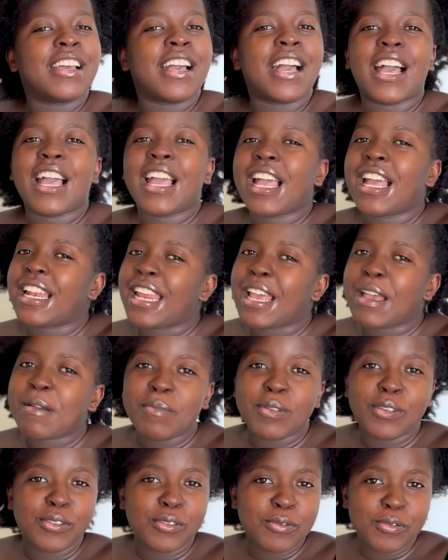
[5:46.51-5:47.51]
I had
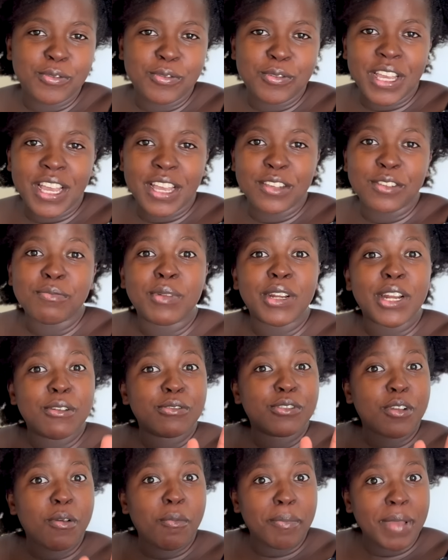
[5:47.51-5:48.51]
episodes, you guys, but I was
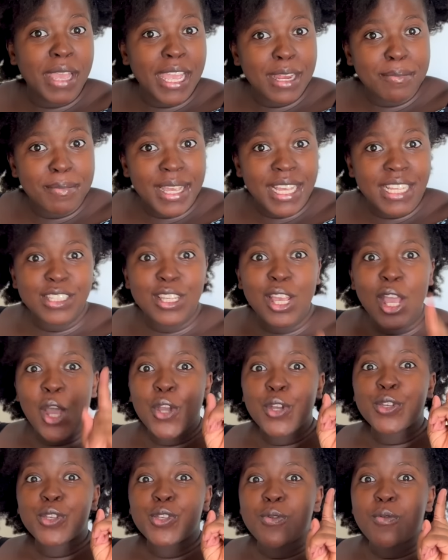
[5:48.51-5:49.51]
on pain meds,
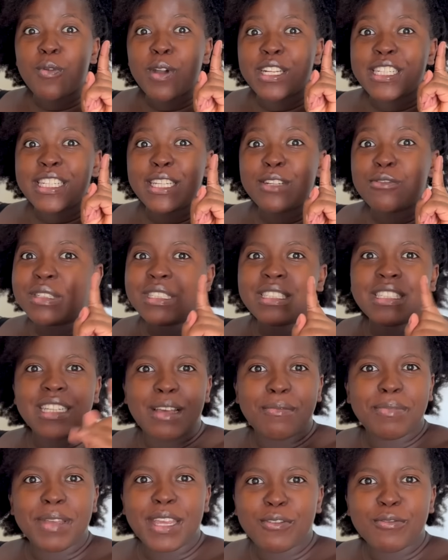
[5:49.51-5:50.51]
so I, it wasn't
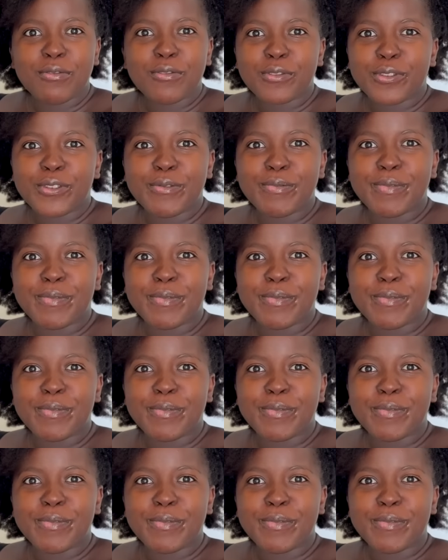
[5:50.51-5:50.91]
that painful to